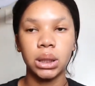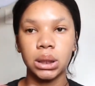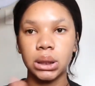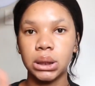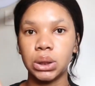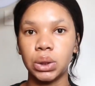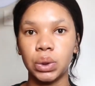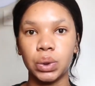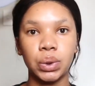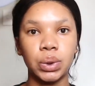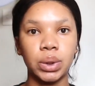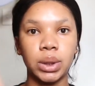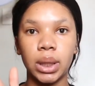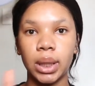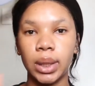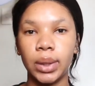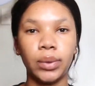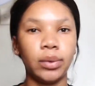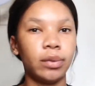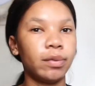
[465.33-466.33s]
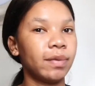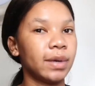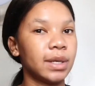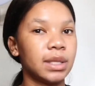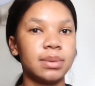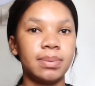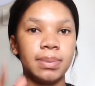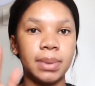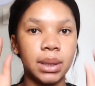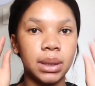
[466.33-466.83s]
So today no face
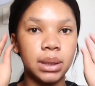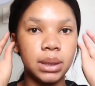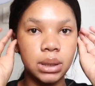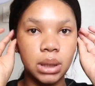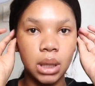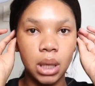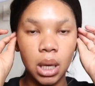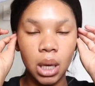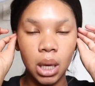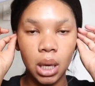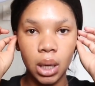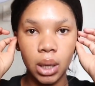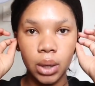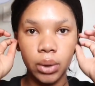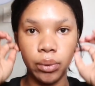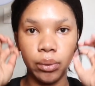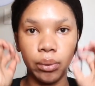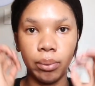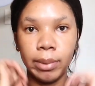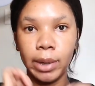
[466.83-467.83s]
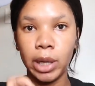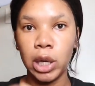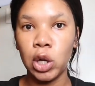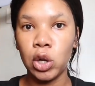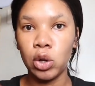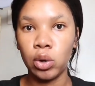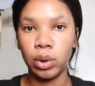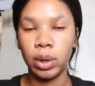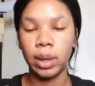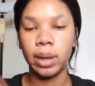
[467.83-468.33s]
beat, no
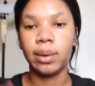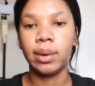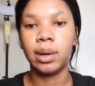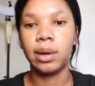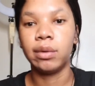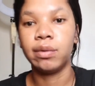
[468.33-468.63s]
mihlolo.